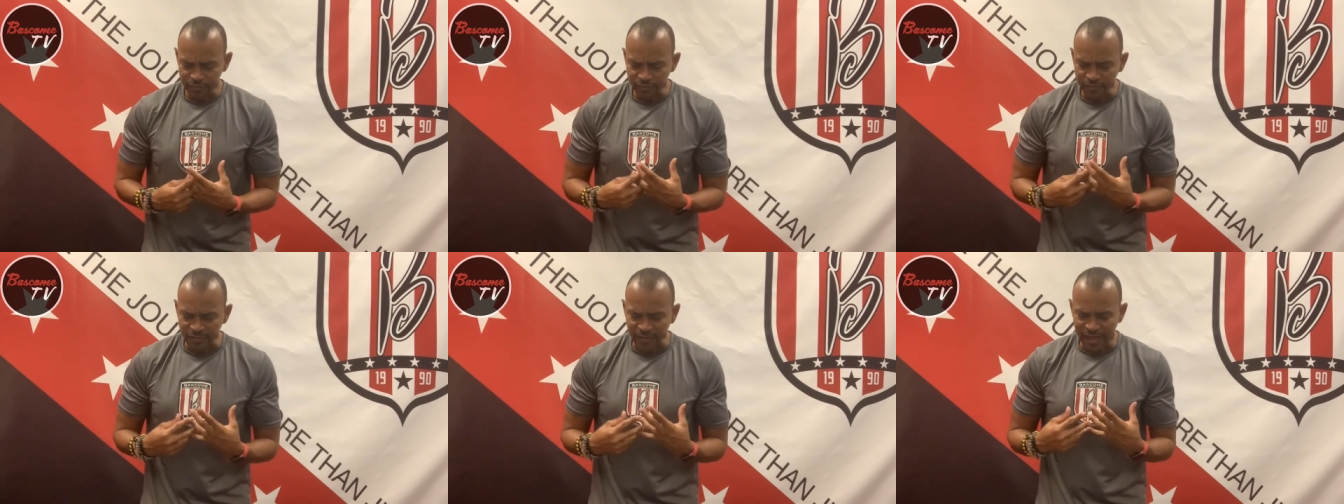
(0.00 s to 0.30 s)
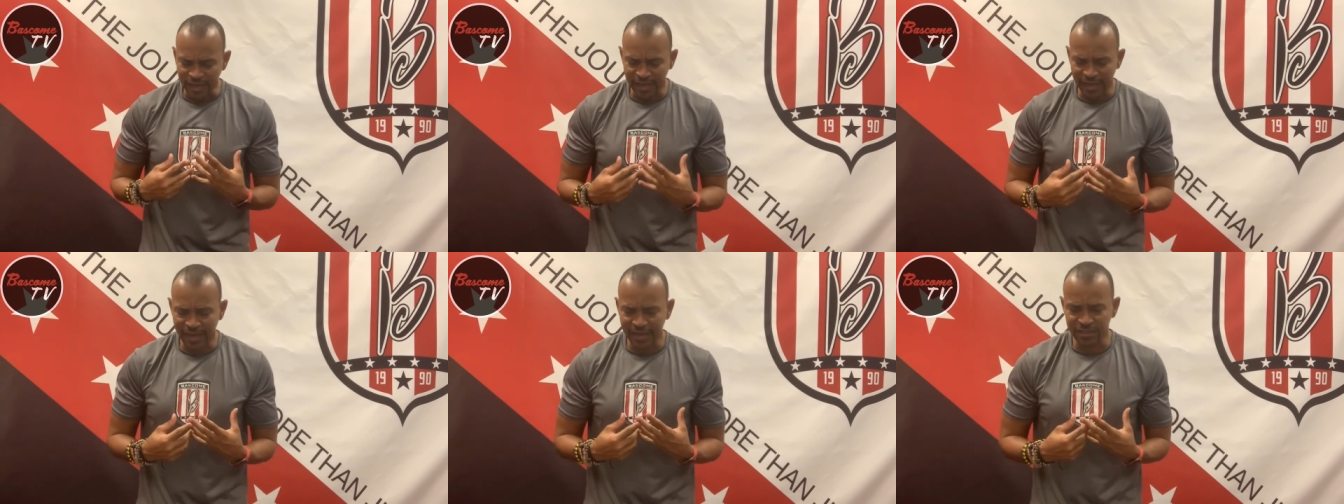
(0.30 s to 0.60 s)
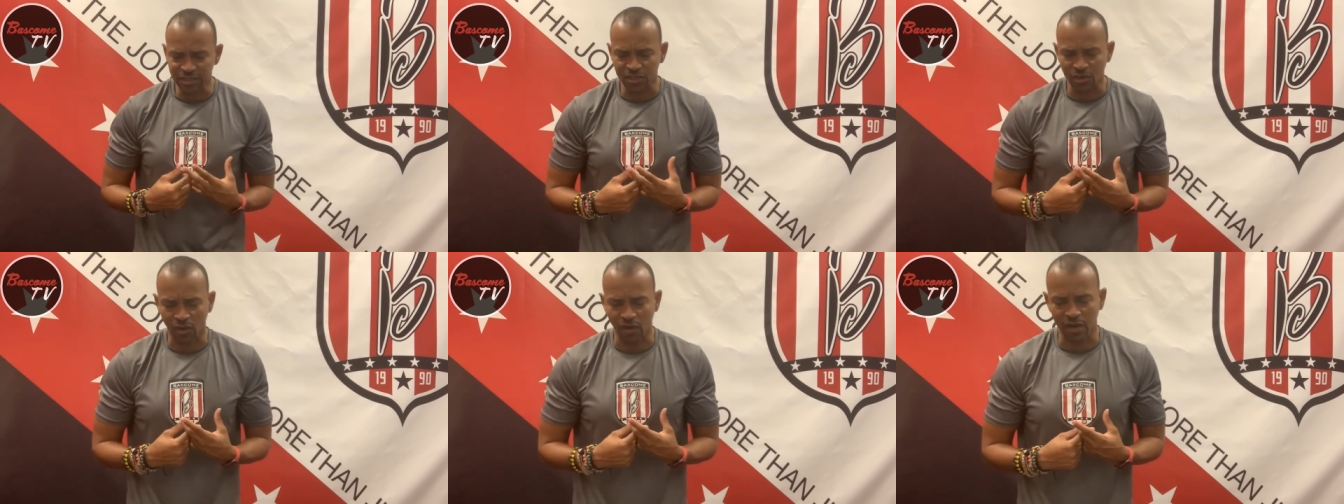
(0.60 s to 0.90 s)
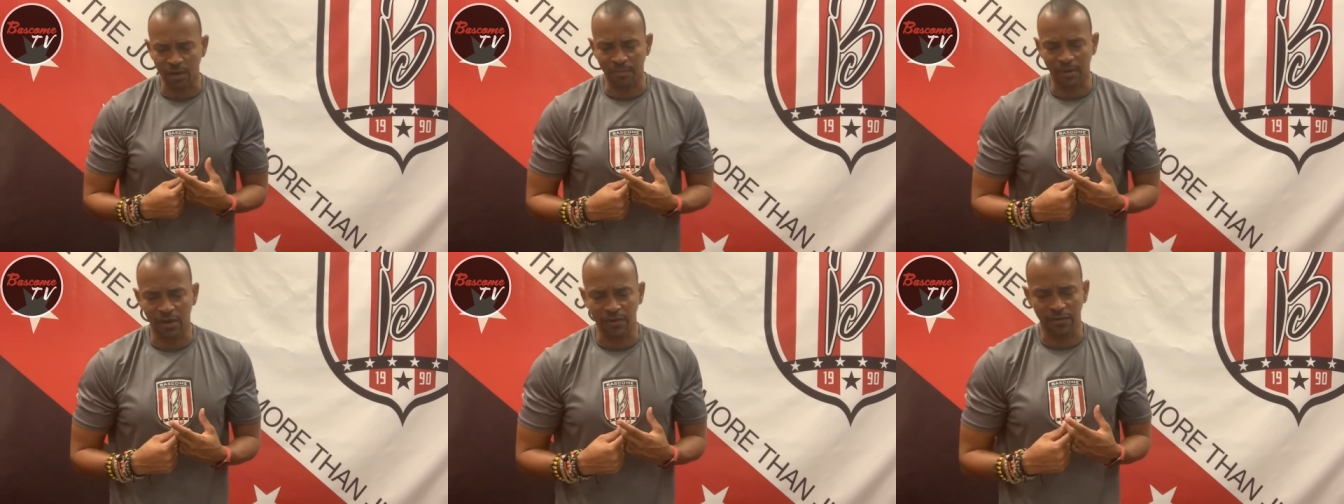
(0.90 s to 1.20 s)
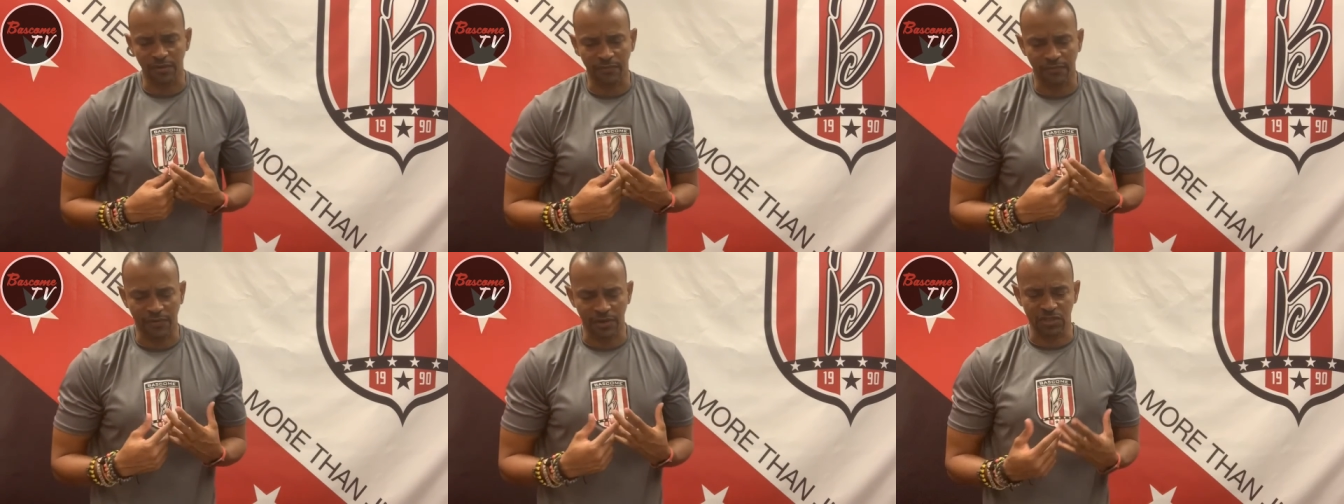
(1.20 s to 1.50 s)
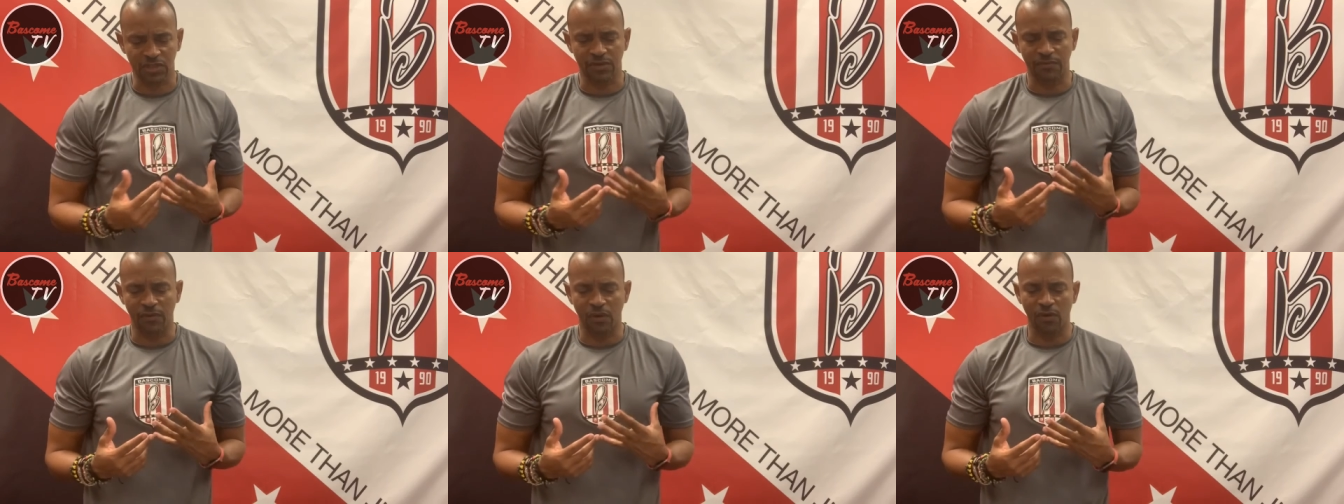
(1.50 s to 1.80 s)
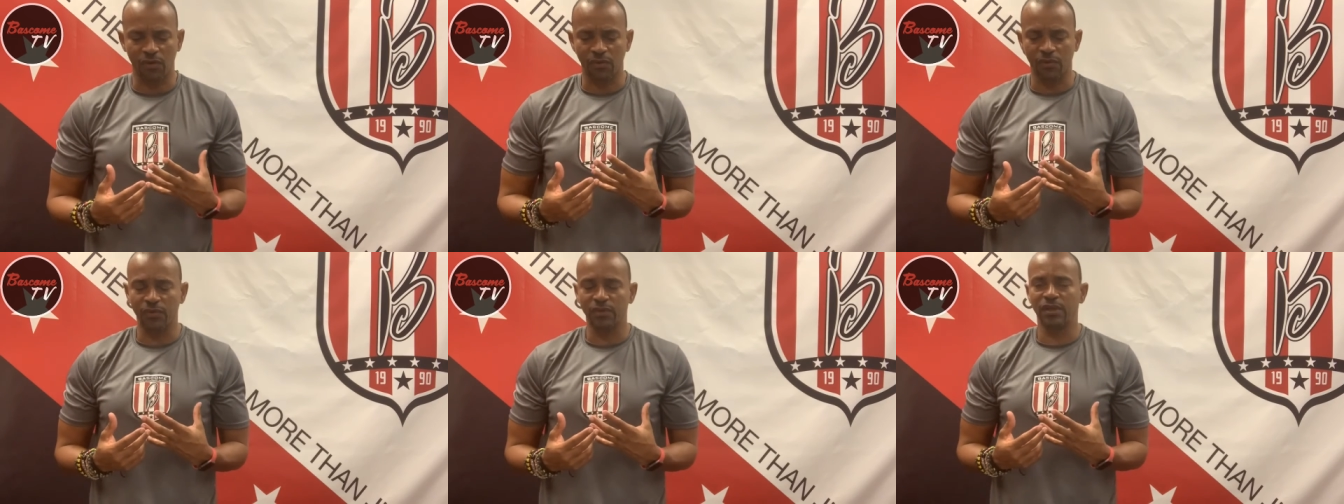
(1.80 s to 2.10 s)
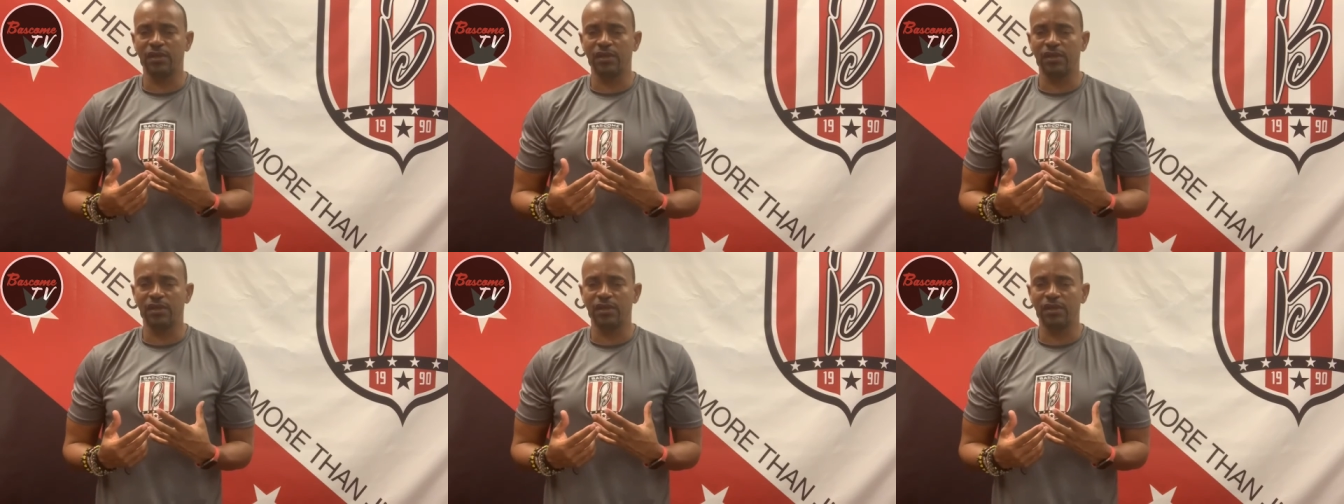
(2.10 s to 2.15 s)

And let's talk about, first of all,